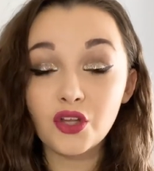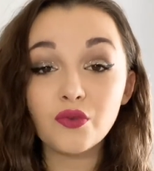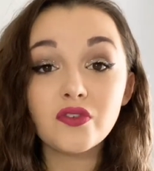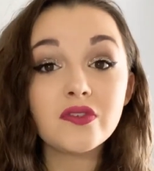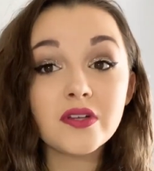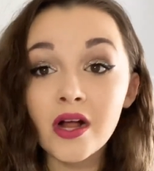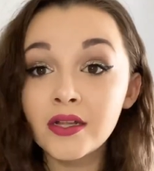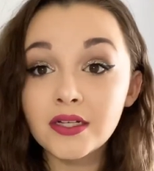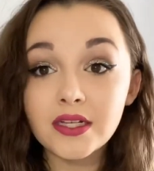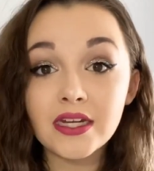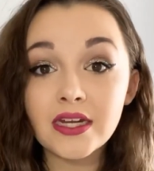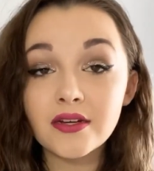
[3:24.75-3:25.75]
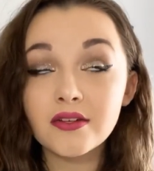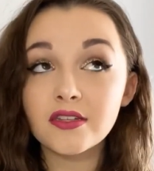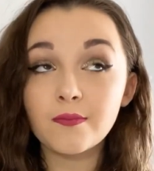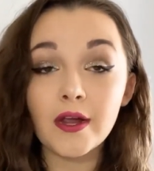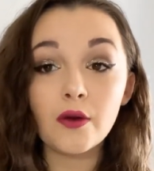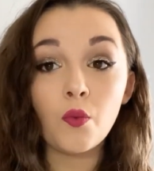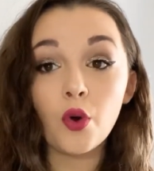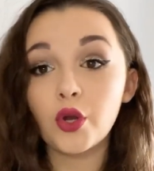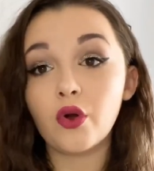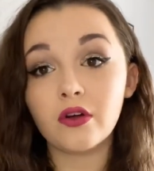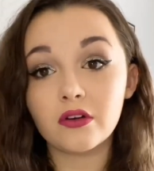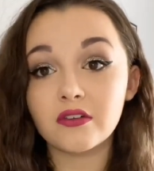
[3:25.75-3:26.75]
You still need to eat despite what
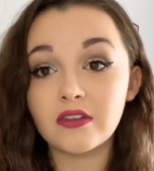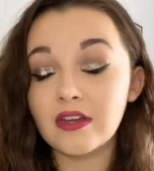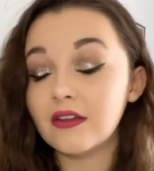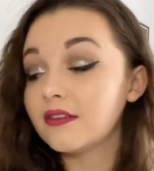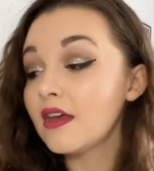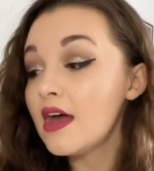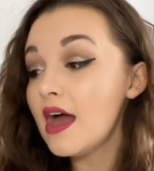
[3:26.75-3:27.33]
your hunger says.